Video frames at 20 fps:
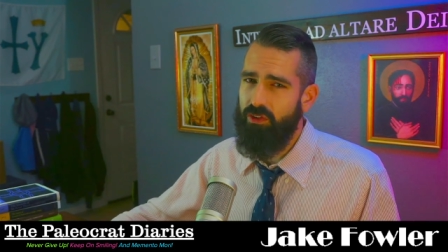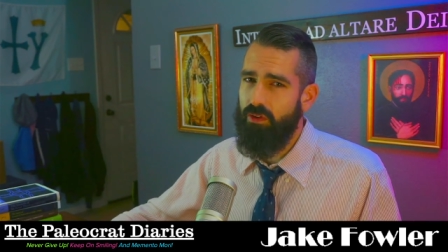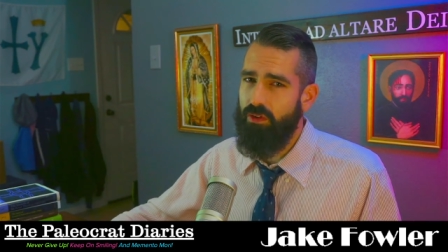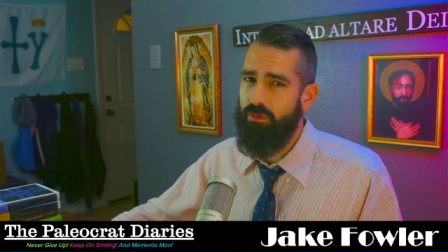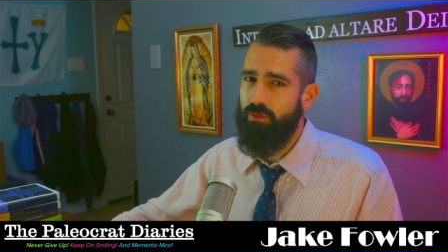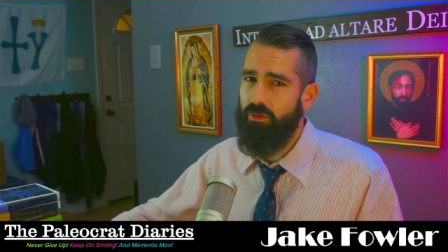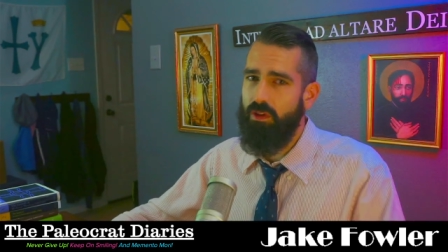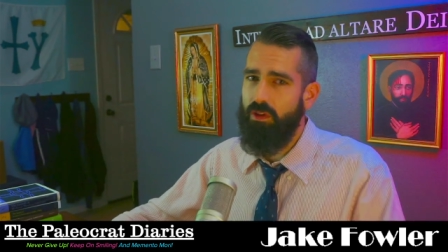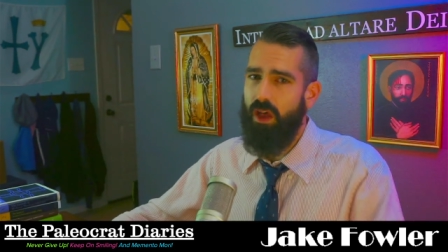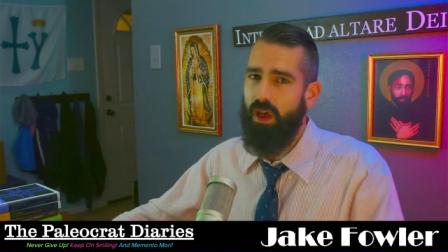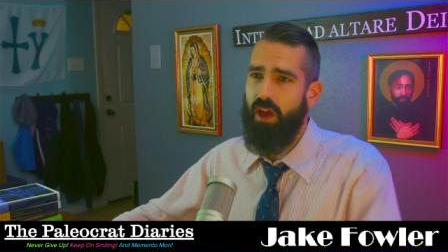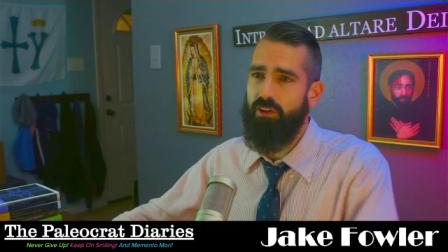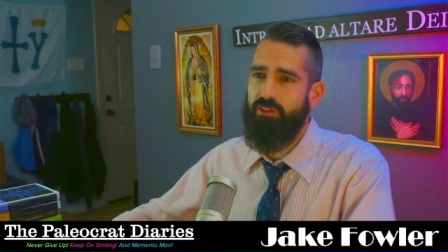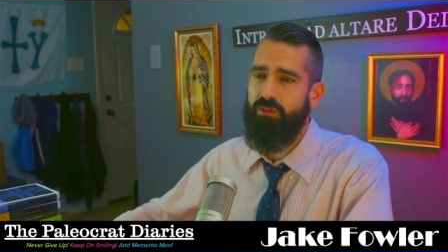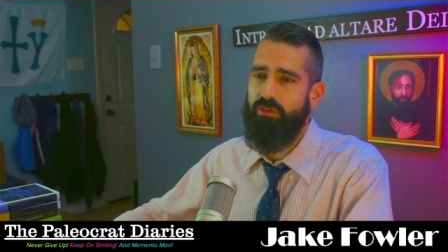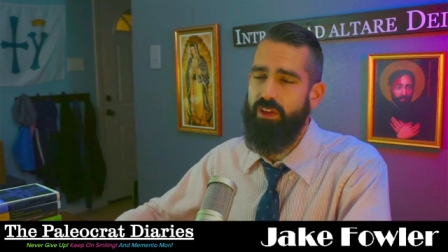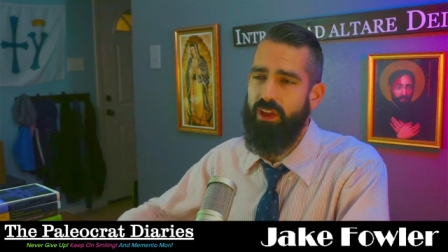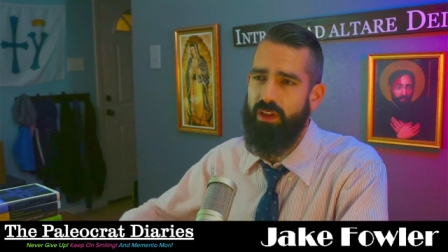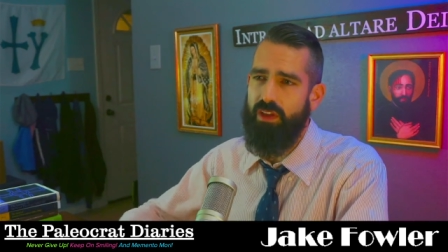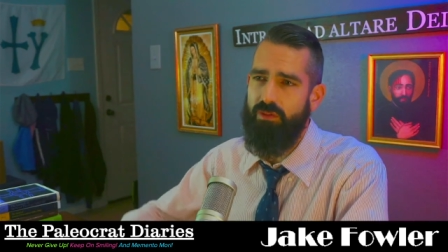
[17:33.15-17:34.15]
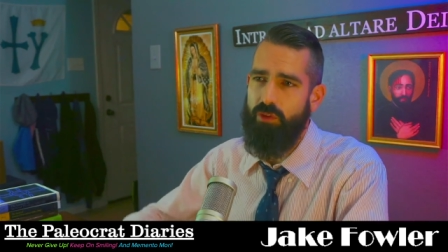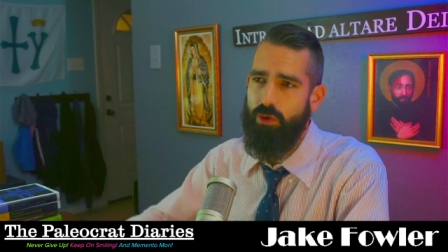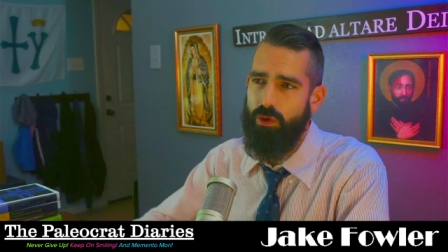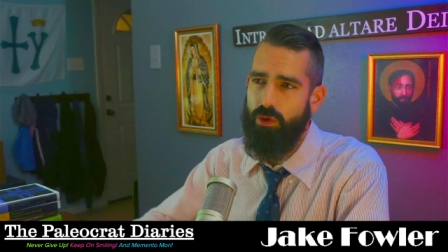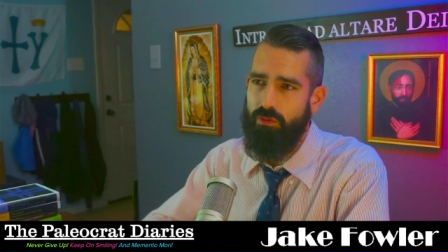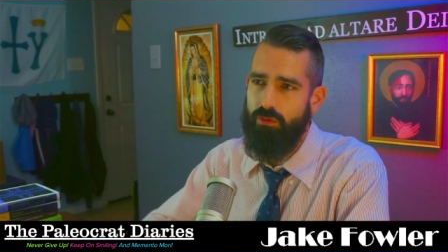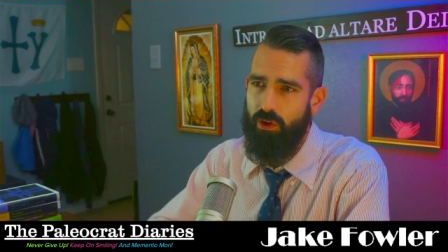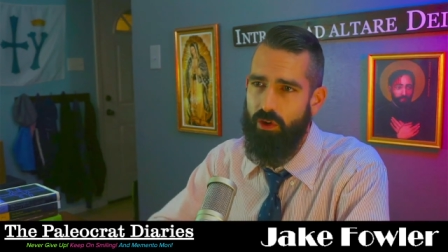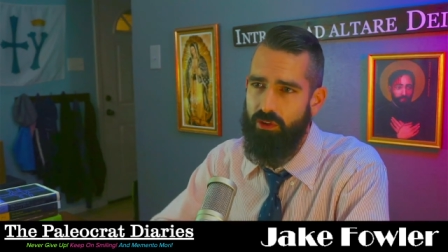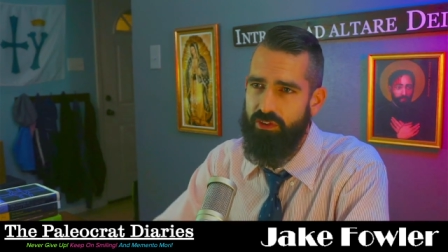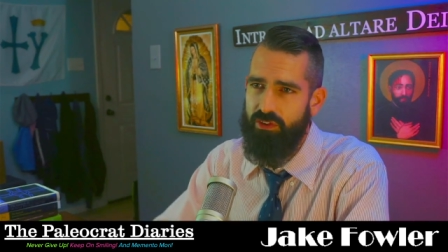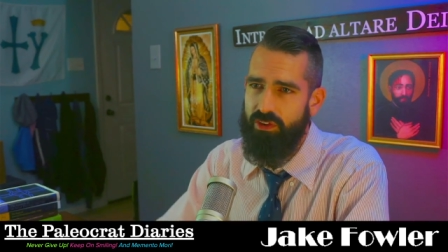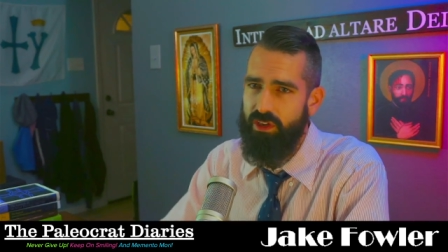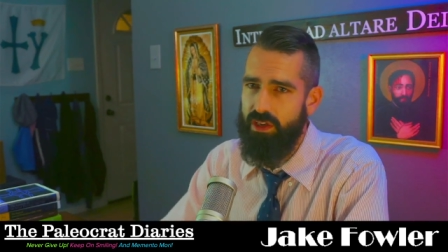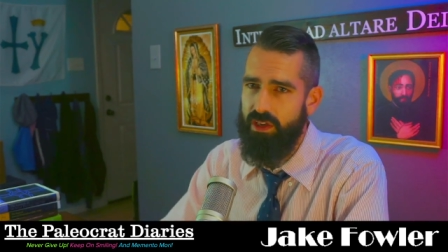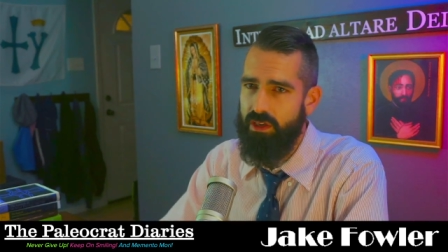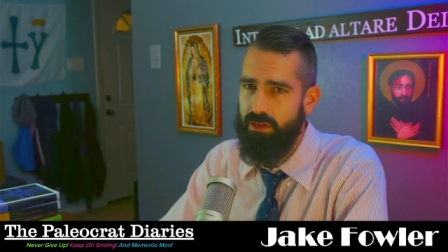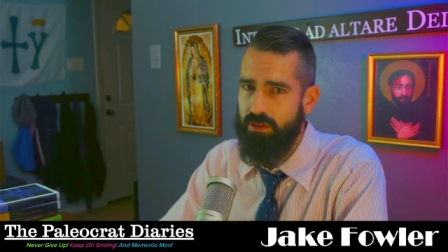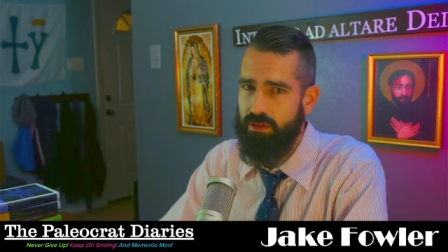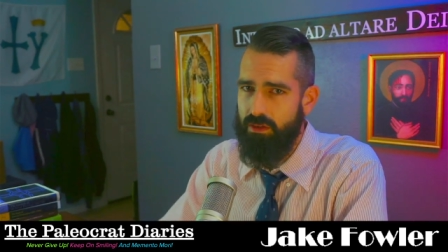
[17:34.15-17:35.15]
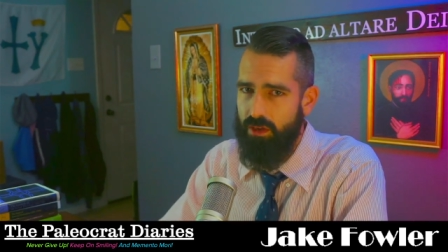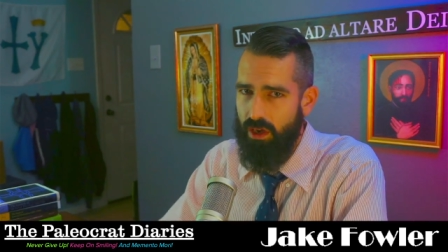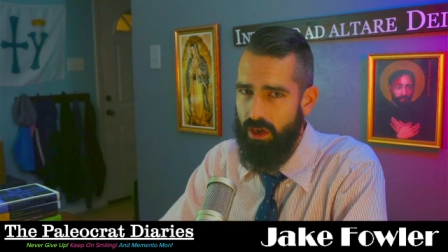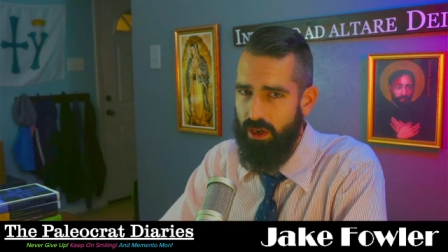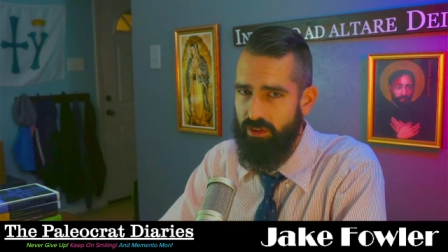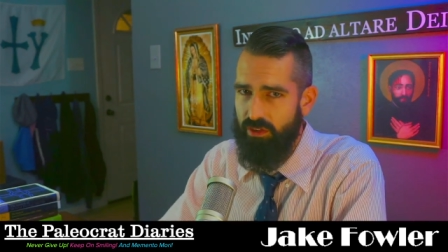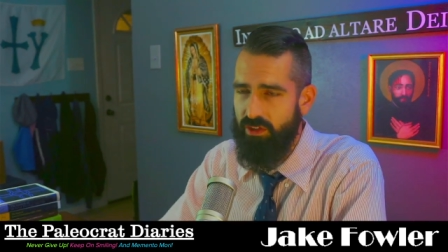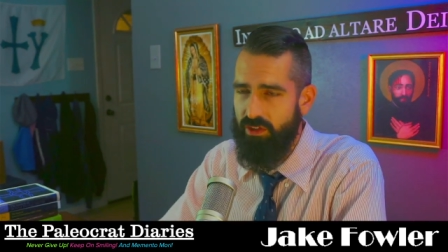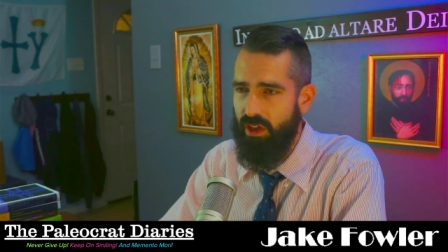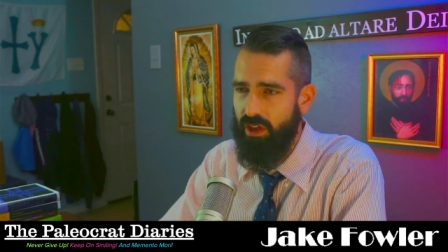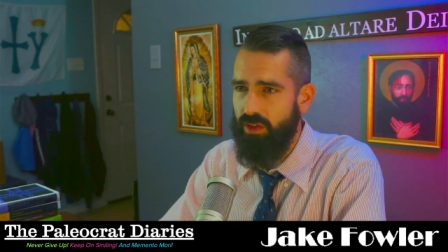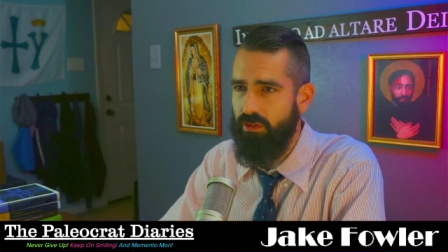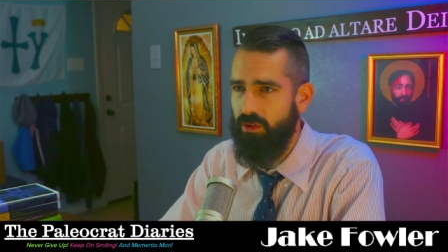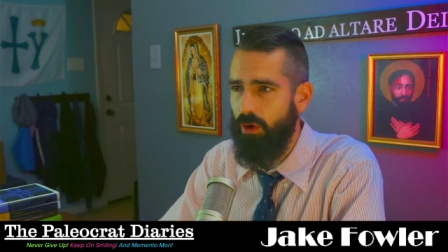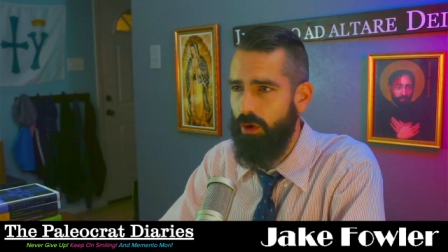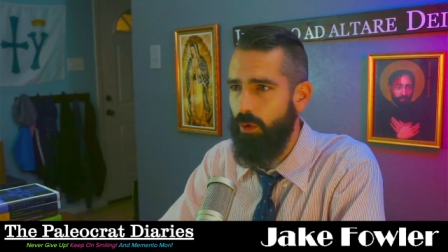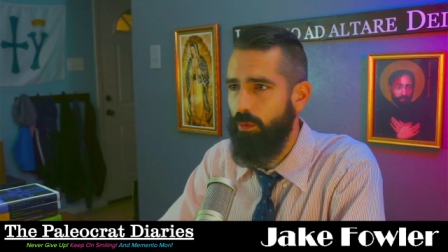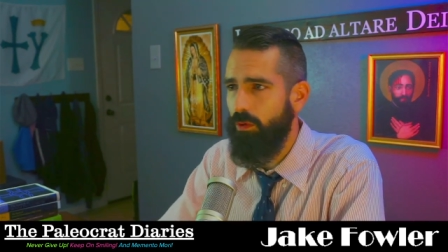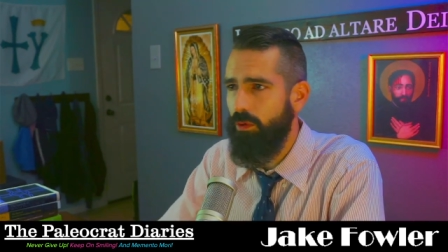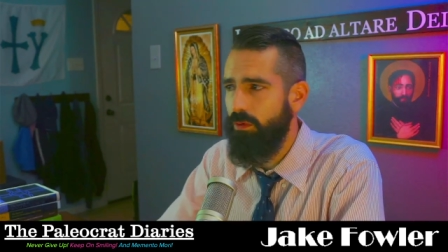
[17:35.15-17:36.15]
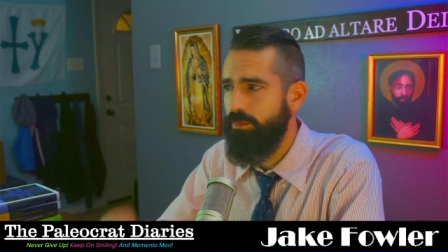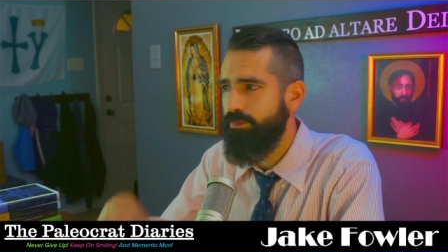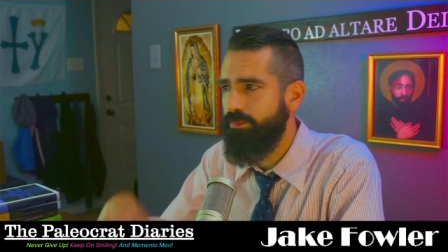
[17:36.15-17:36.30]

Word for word: of philosophy at the university in Constantinople.